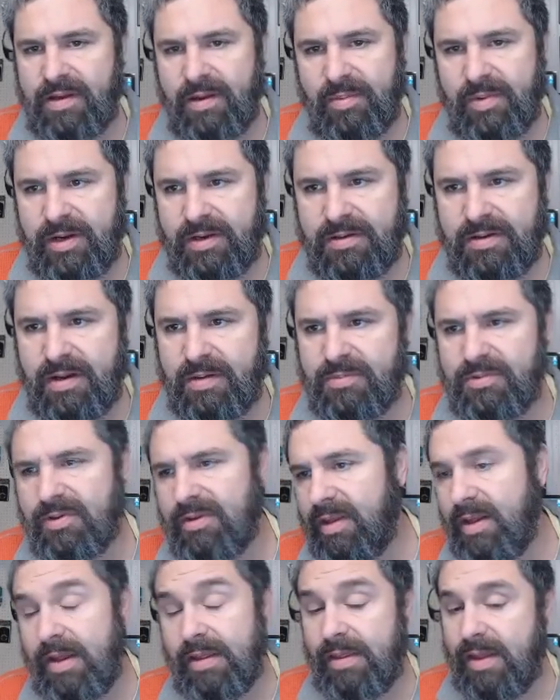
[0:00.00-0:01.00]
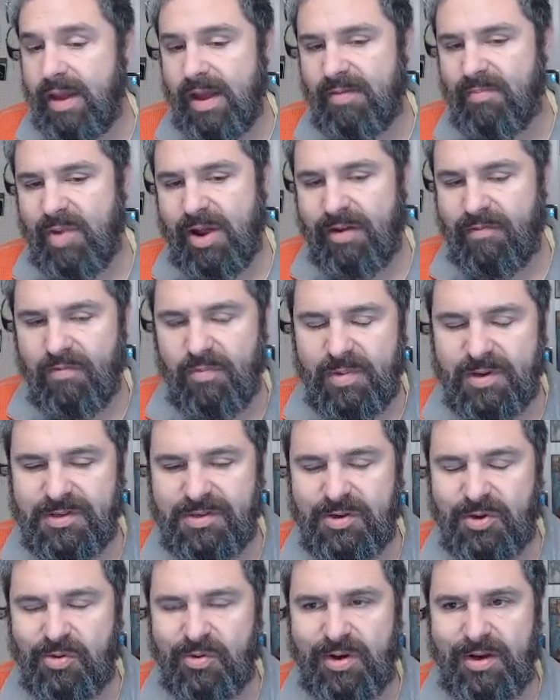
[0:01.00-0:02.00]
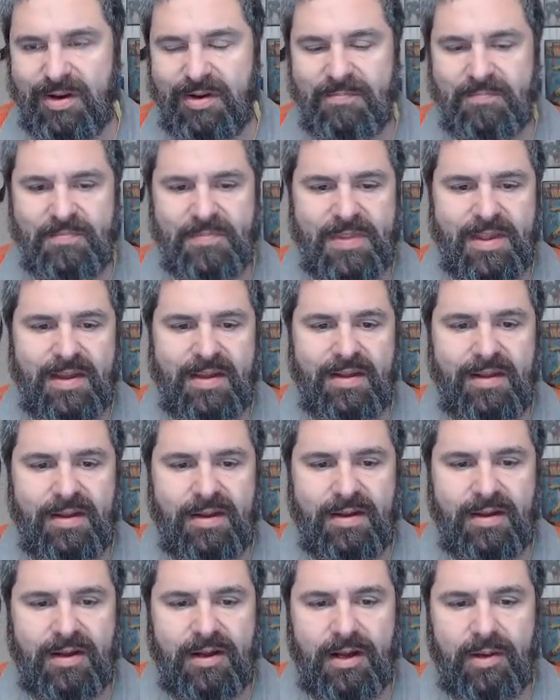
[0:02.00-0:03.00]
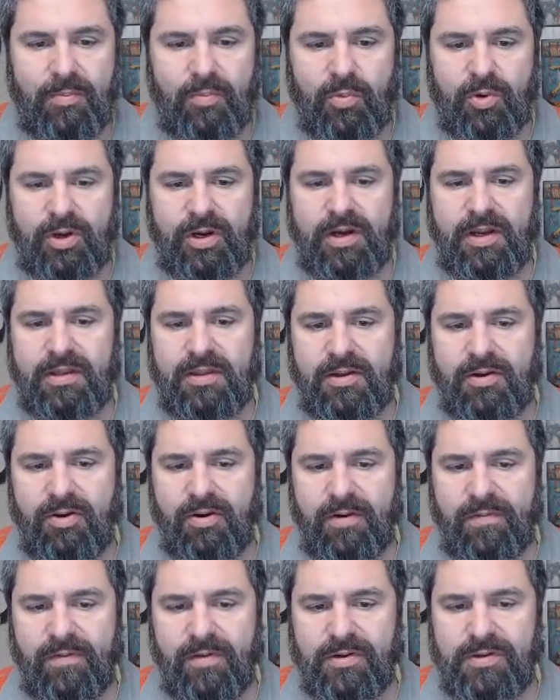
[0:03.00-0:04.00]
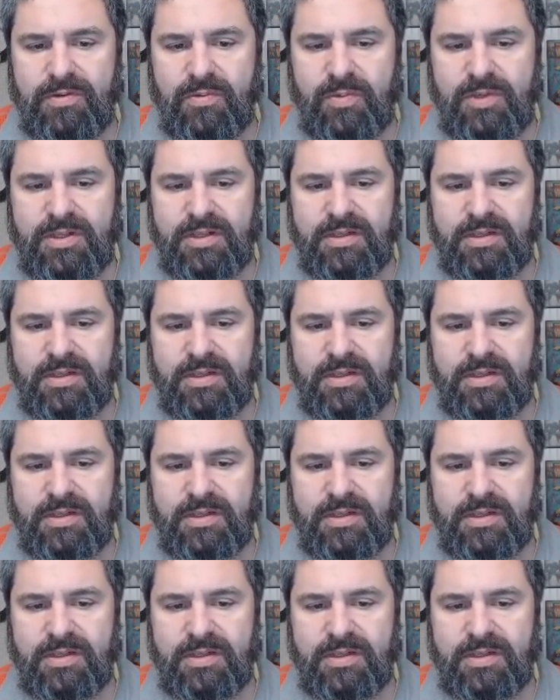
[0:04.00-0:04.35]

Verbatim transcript: many times, so they have my information already. We're going to get the current version, which is